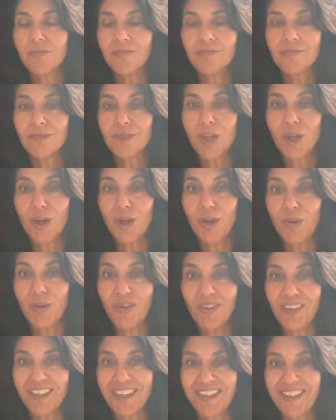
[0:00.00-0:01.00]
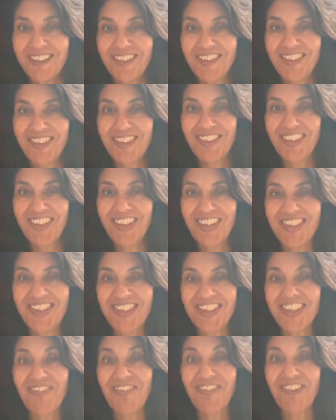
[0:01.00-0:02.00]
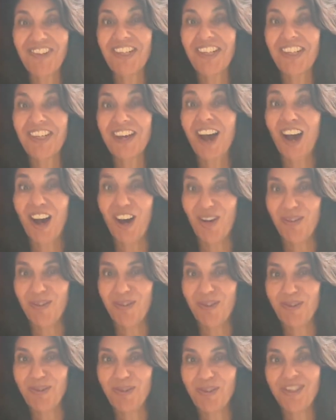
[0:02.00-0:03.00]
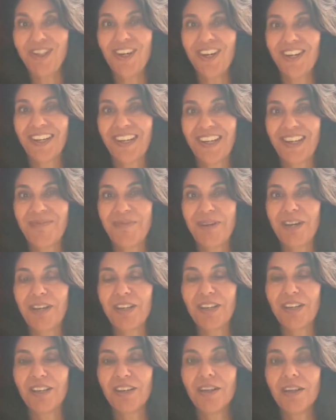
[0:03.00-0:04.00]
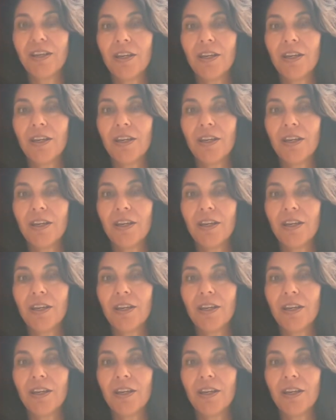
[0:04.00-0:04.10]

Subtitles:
No, that's definitely not what we're talking about here.